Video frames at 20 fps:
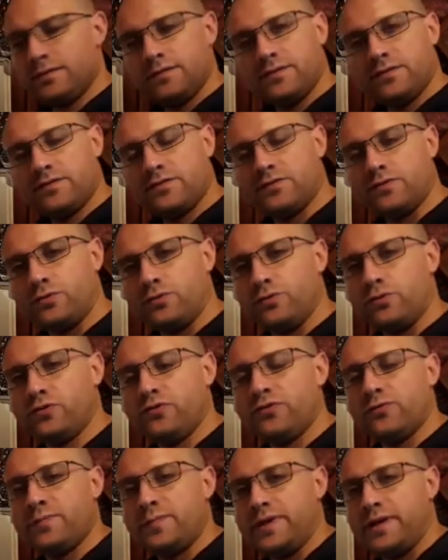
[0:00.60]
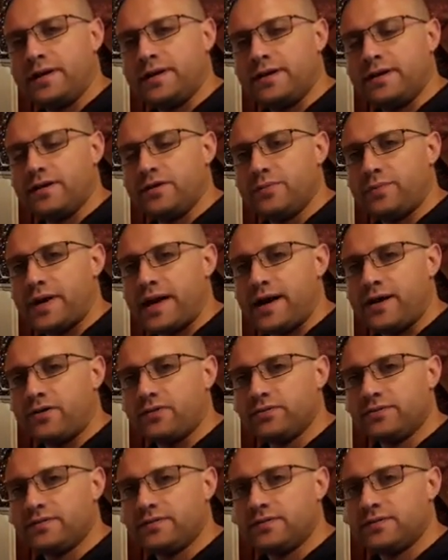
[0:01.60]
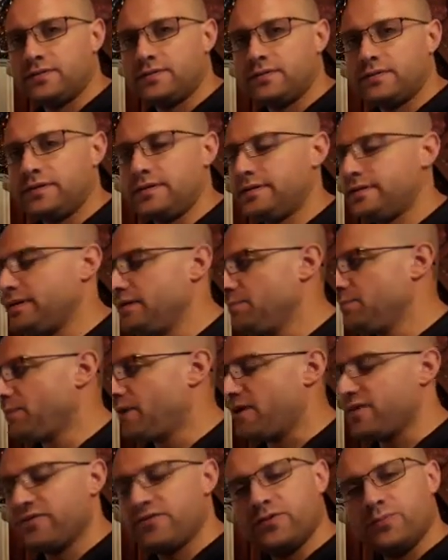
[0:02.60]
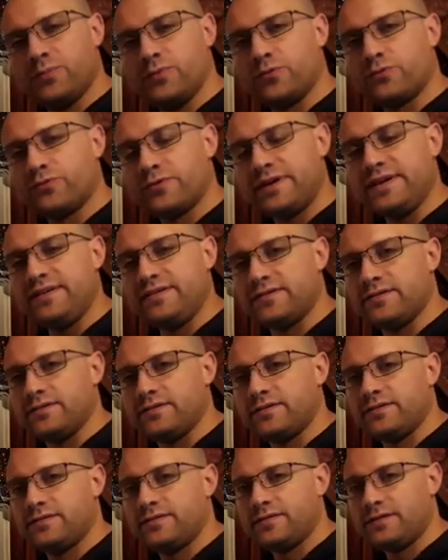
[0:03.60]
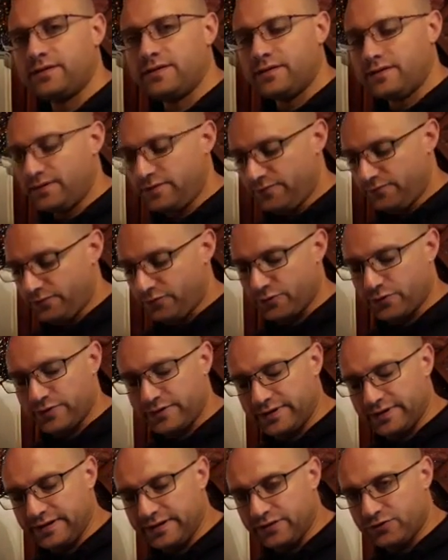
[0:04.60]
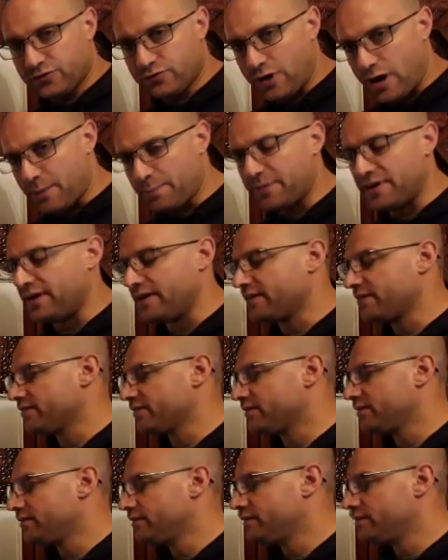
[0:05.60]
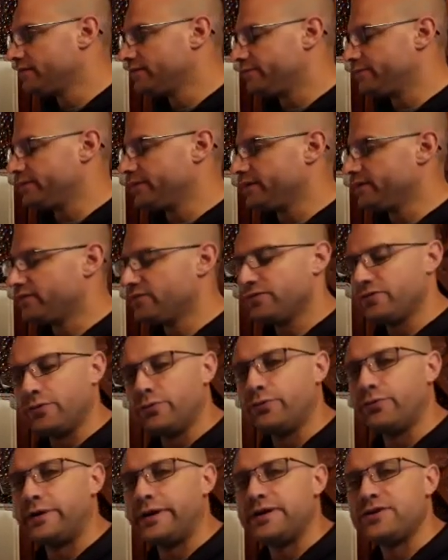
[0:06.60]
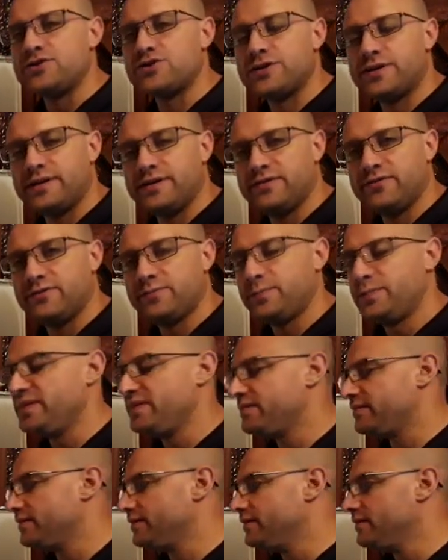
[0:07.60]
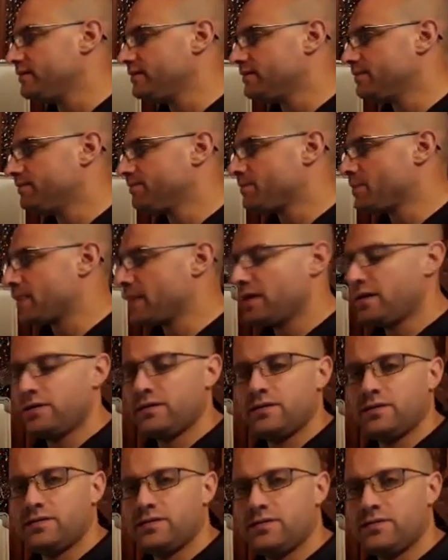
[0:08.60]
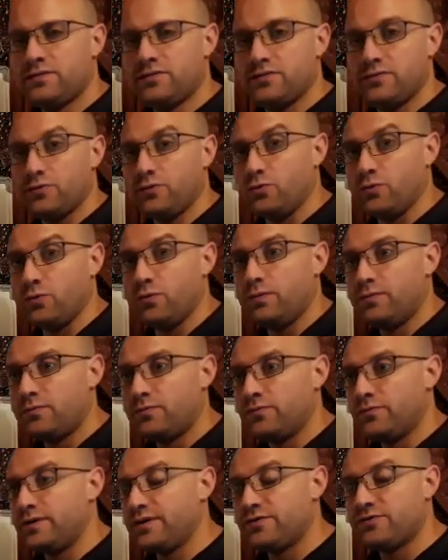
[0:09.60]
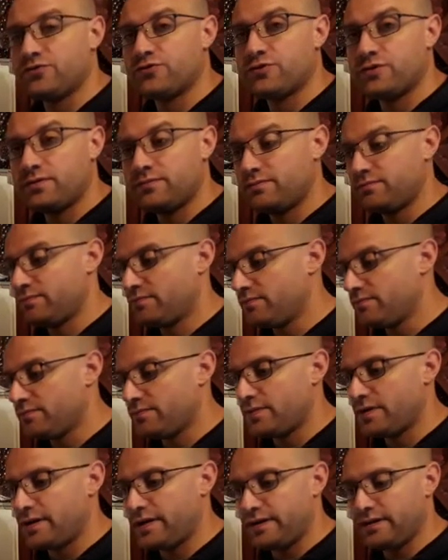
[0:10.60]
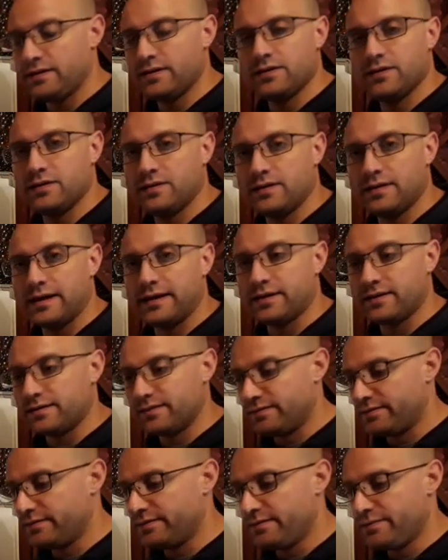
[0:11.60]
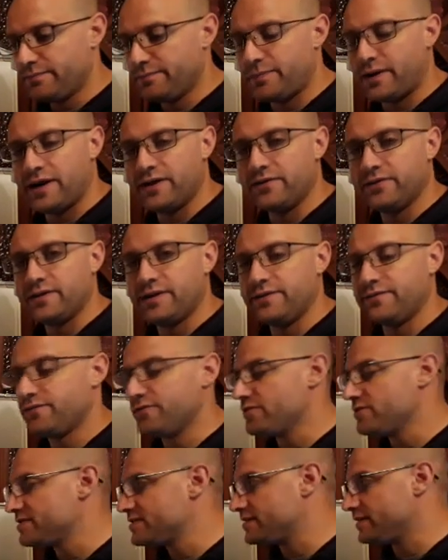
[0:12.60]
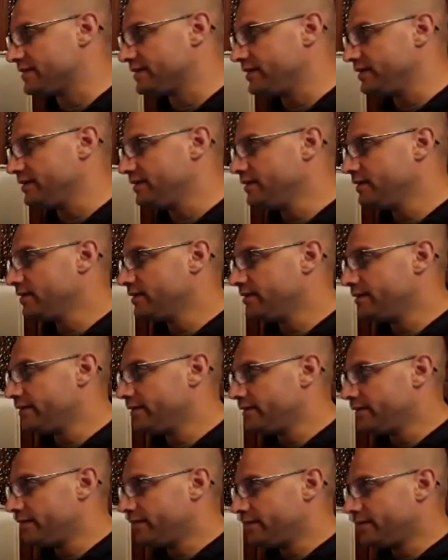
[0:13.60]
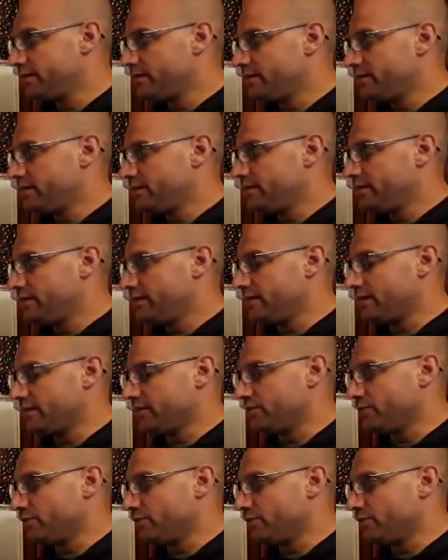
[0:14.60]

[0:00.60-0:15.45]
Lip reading: So, speaking about the possible reasons for the tropics being so rich in species, so rich in biodiversity, in other